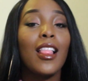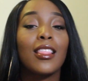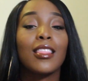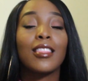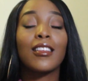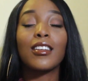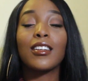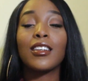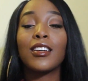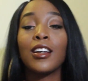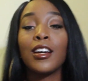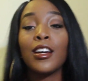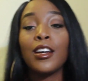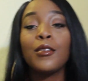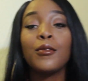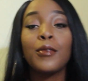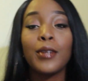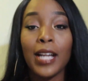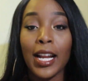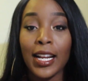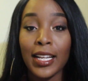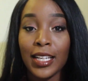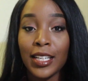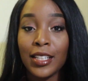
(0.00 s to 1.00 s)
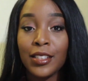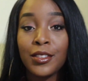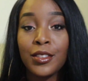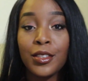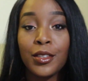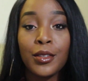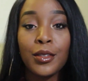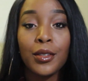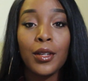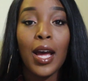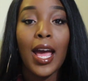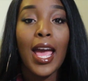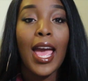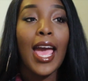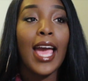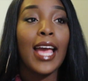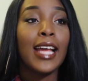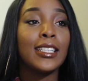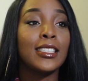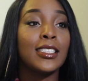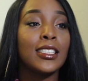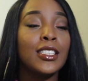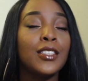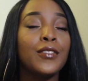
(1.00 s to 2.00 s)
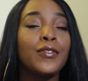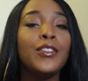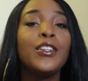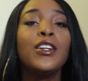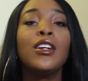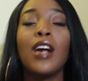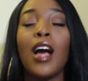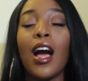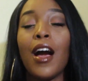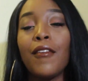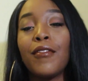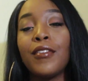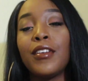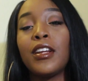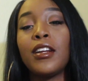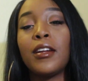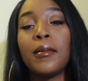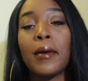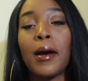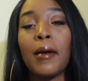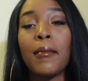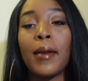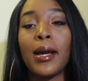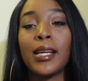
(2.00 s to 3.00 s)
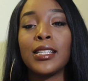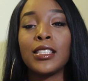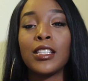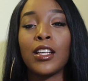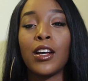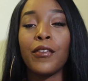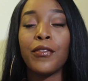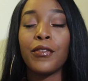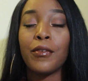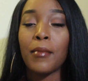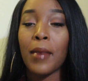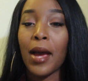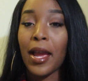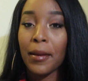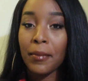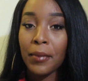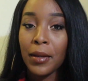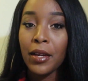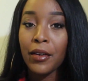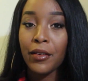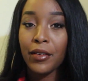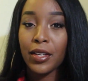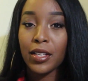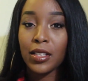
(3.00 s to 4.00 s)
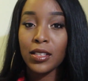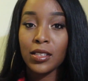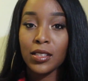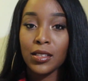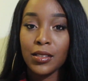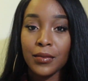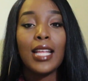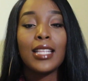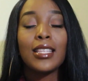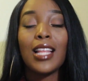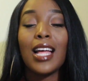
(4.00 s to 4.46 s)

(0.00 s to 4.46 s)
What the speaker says: look good when I need to, and just feel confident about myself and my appearance.